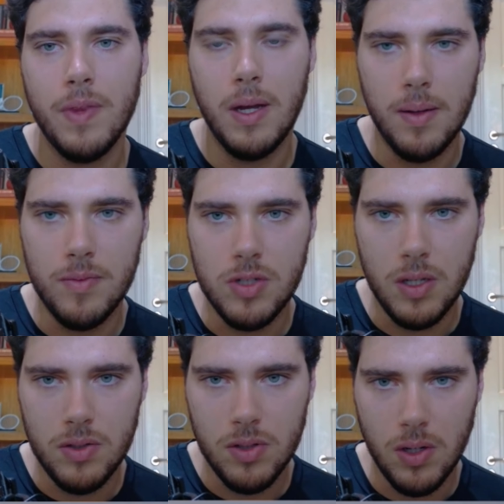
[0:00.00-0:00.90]

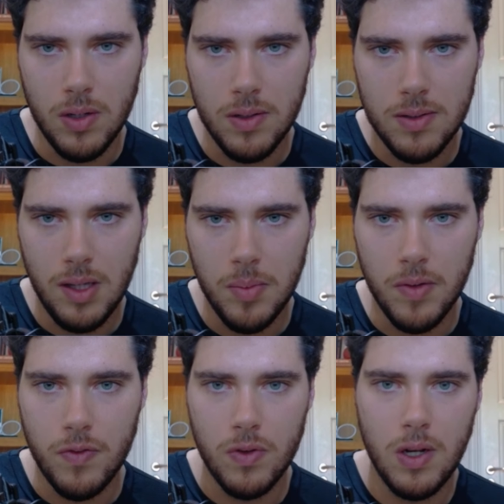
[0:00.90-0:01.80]
JSON schema
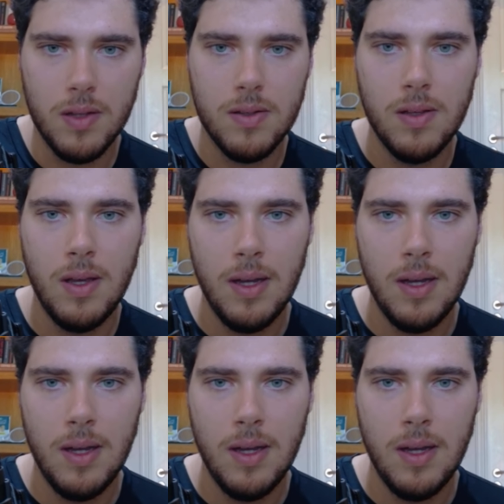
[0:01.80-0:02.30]
for us.